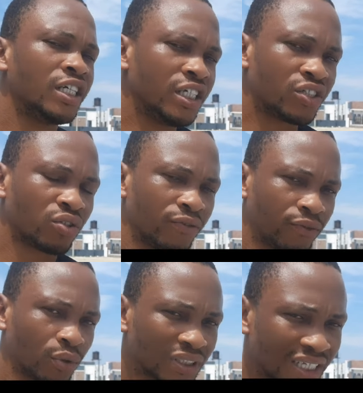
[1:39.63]
is going
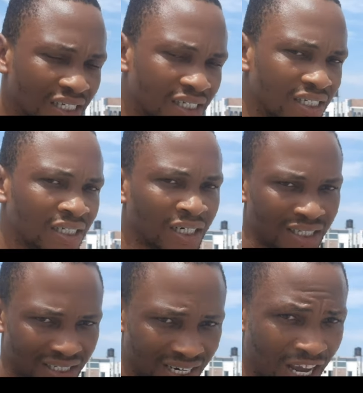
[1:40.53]
for
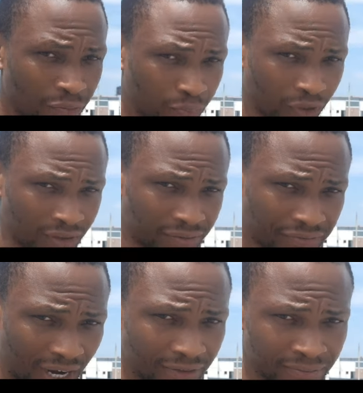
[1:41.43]

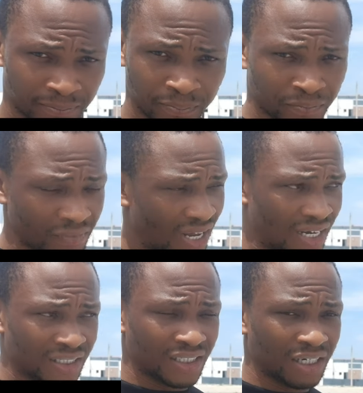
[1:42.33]
39.5.
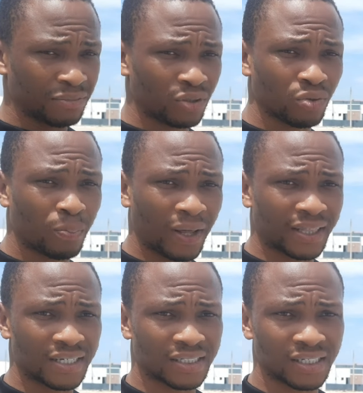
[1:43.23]
And um, the good part
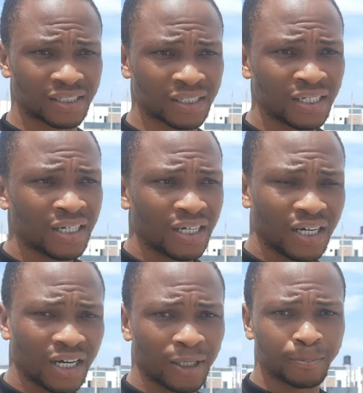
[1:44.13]
is this,
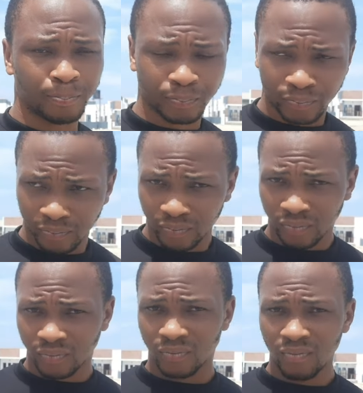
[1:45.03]
um,
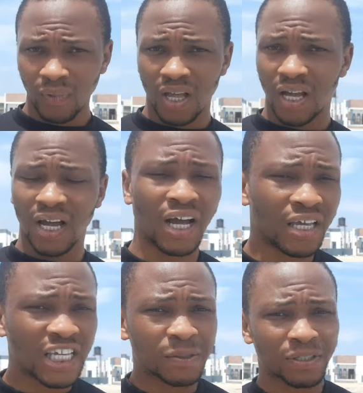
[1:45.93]
uh,
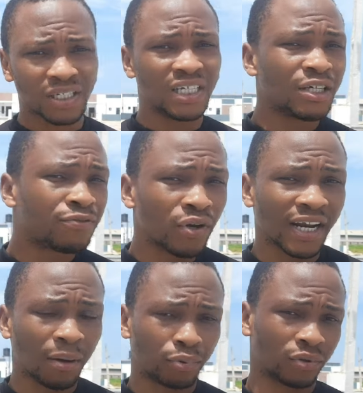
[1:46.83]
especially if you're in
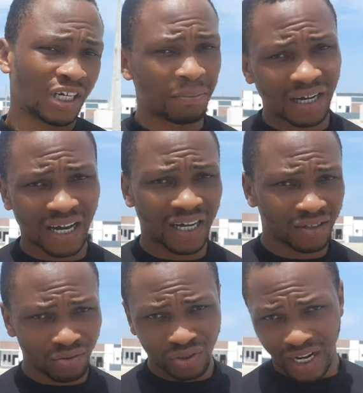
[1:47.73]
abroad, Amaka,
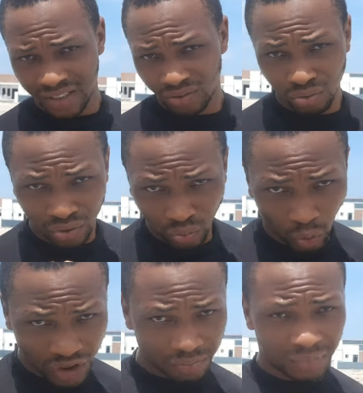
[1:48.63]
you that you
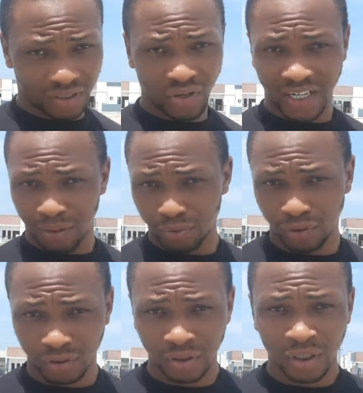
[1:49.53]
watching me, you're in
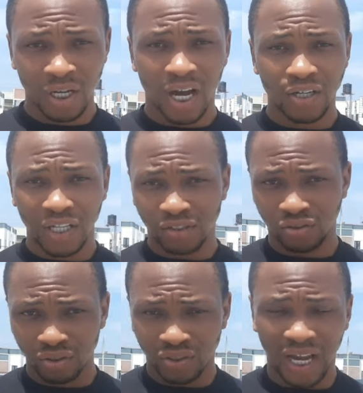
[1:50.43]
abroad that you
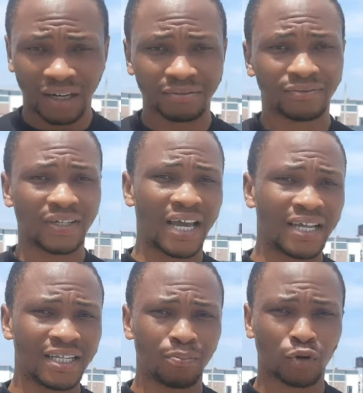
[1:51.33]
don't have
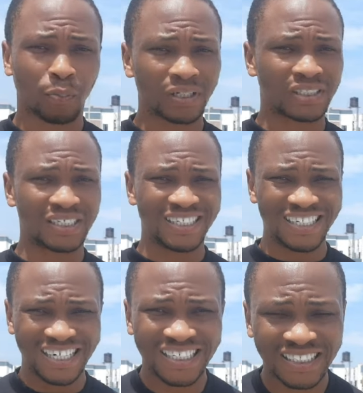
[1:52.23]
any property
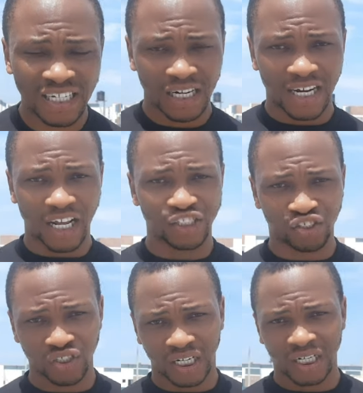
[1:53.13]
in
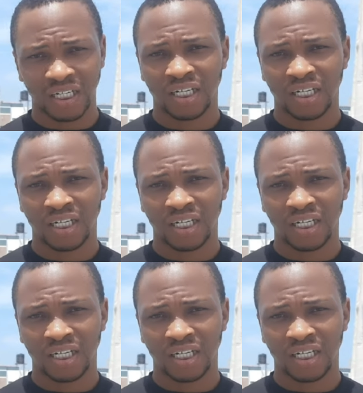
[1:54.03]
Nigeria,